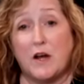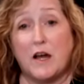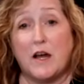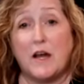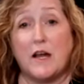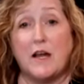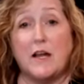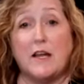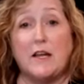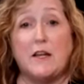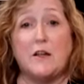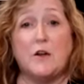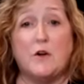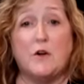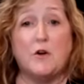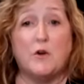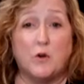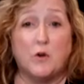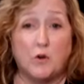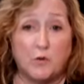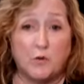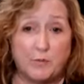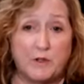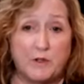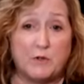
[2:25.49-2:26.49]
I
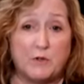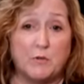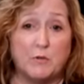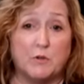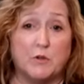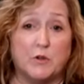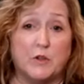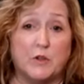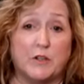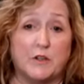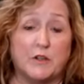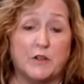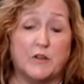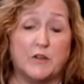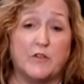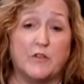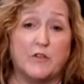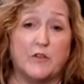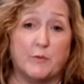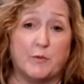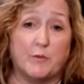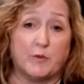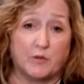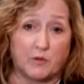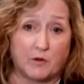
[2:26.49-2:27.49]
hope you will hit the
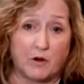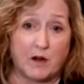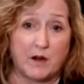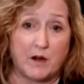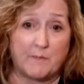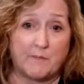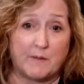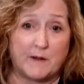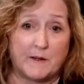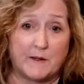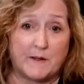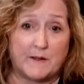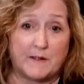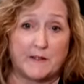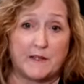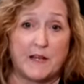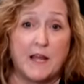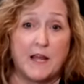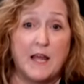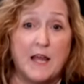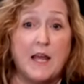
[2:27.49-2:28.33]
subscribe button,